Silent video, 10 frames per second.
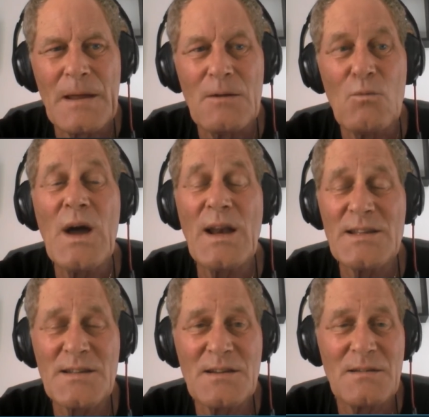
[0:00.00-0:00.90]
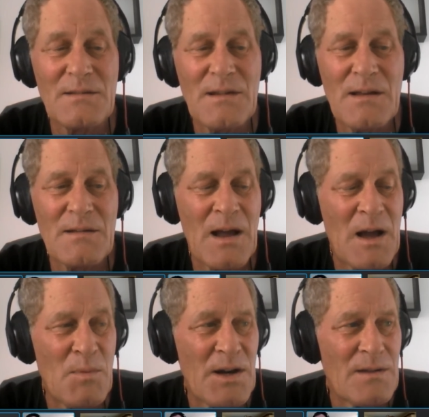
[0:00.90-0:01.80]
Absolutely. And let's
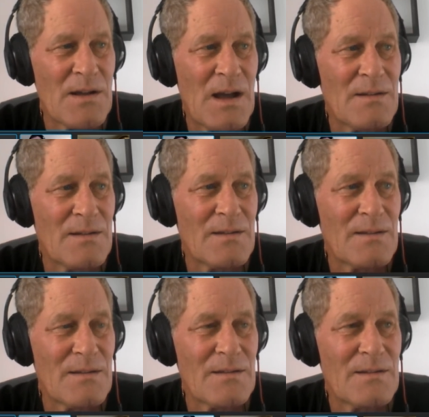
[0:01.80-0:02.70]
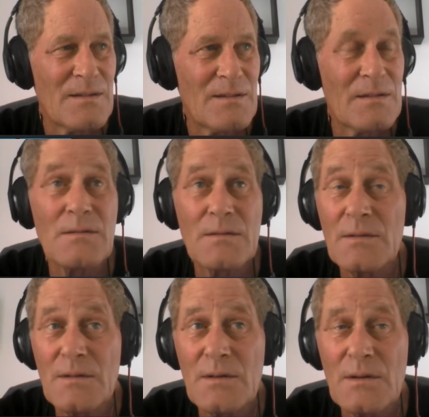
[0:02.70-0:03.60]
connect about
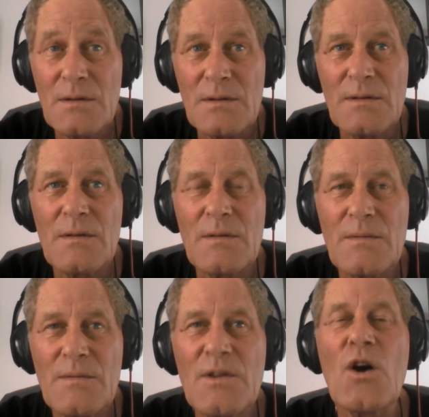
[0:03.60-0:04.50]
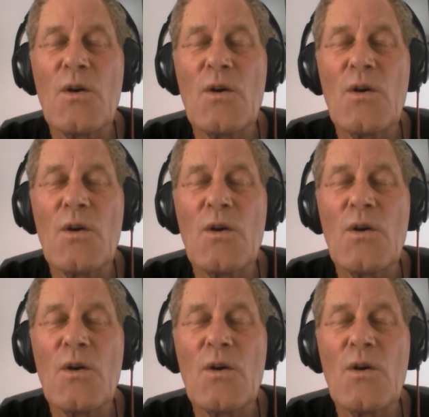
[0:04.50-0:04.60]
Greece and Malta as well.